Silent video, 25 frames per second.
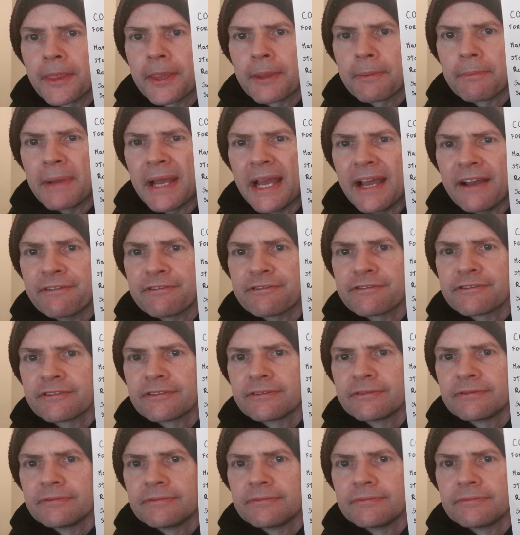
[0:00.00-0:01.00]
math,
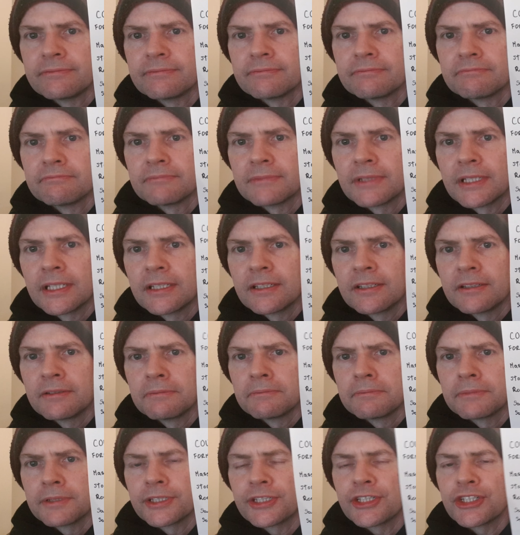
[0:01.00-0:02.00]

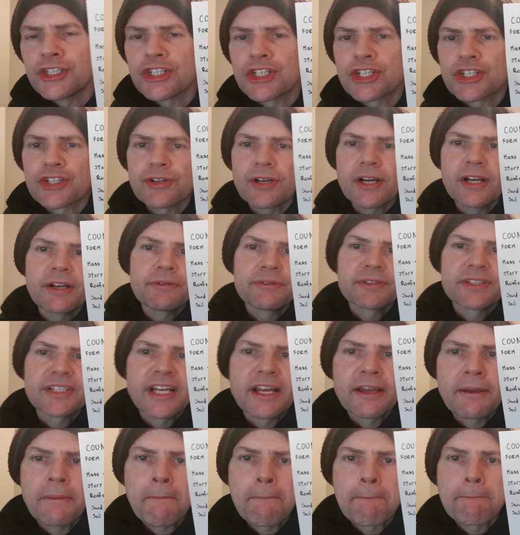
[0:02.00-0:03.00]
but in Australia we
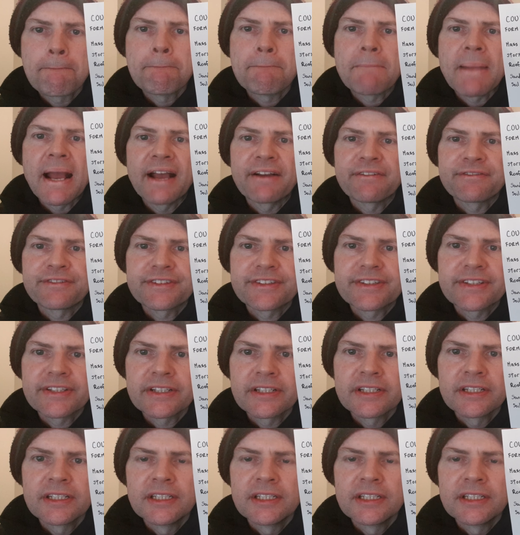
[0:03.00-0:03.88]
say maths.